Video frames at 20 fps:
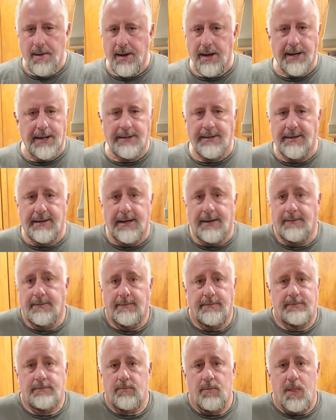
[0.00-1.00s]
All right, I tell you,
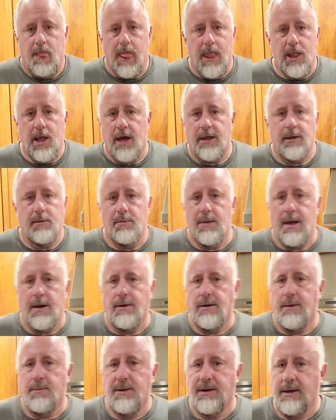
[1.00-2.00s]
nothing
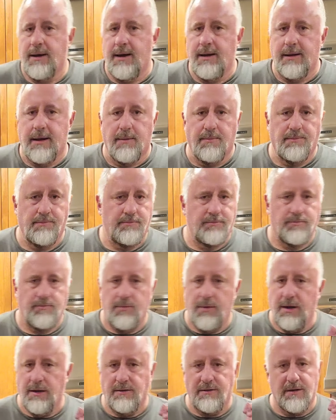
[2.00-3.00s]
better than a picanha.
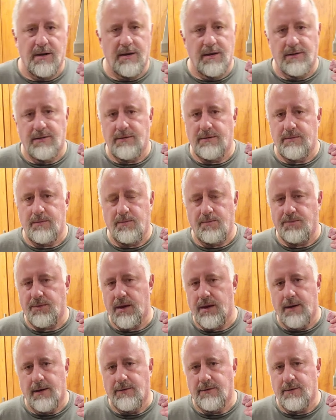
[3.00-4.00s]
It's as
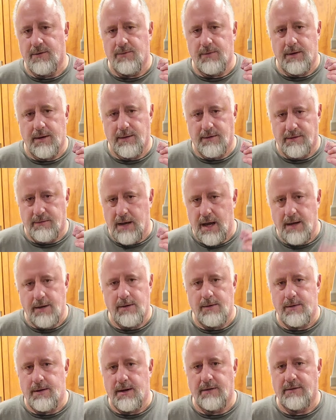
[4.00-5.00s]

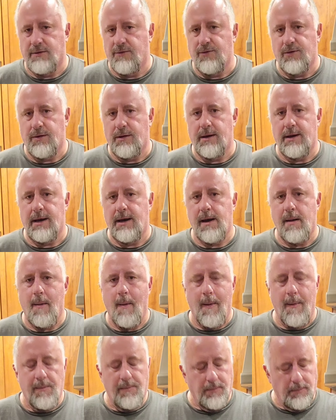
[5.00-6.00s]
tender as a fillet
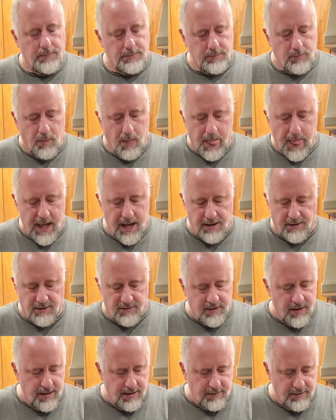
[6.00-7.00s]
and
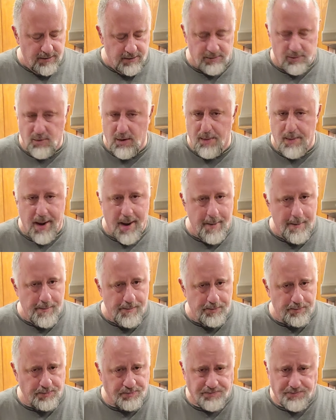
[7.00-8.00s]
as tasty as a ribeye.
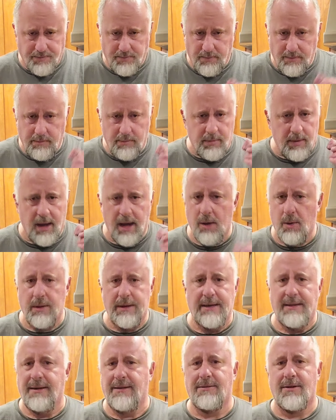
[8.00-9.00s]
I
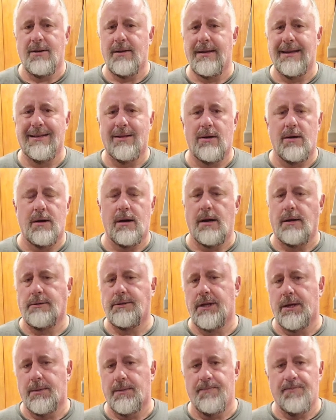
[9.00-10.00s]
will eat these all day long.
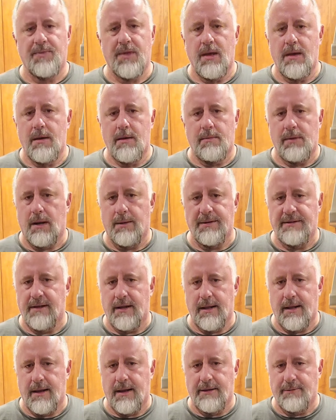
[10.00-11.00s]
So probably
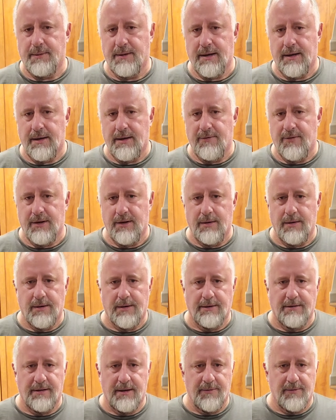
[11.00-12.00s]
not the last picanha video you're
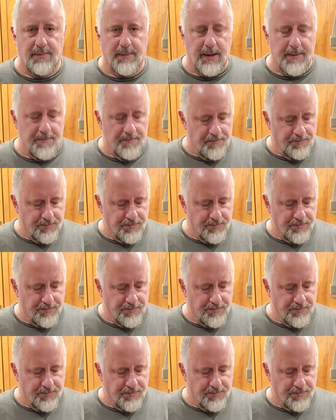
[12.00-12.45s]
going to see from me.